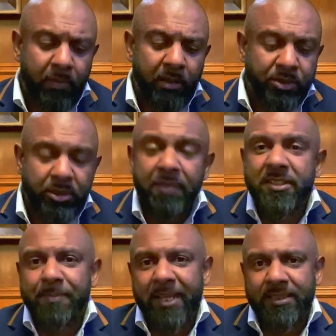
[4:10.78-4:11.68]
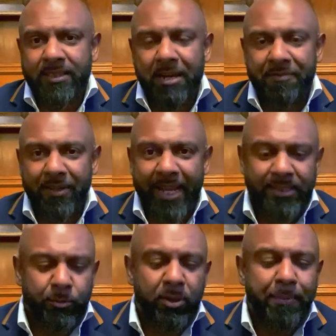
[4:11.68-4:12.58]
service-based stuff, okay?
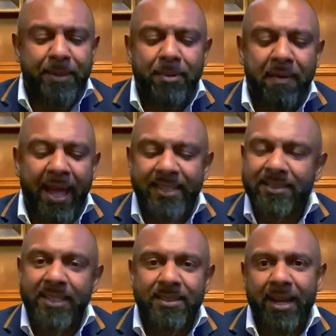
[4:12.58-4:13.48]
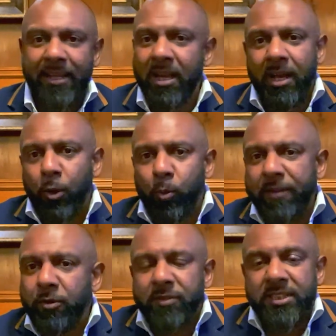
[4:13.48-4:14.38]
So what I mean by that is things like, we've
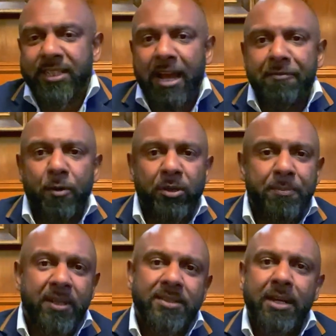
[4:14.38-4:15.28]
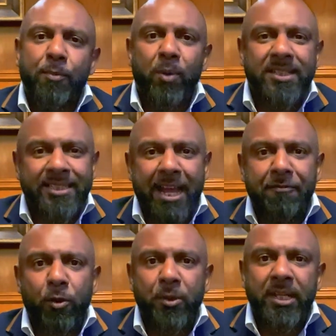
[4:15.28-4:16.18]
gone to scaffolding because, number one,
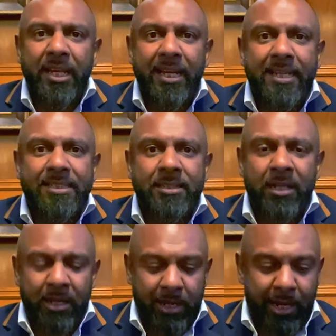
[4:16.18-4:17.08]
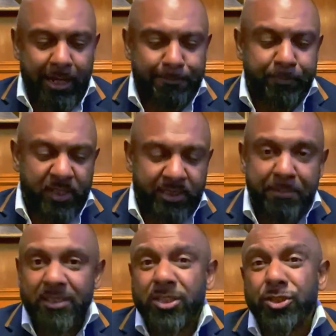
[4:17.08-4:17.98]
scaffolding is
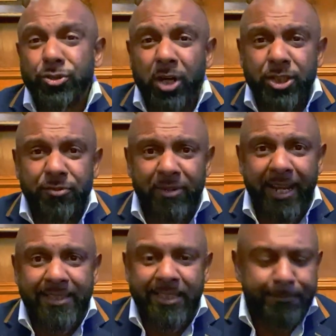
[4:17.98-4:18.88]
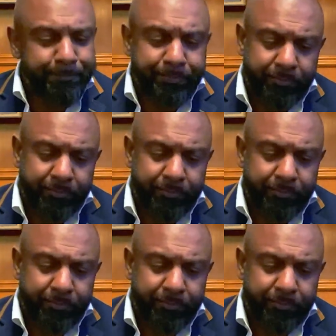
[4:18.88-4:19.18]
something that's construction related.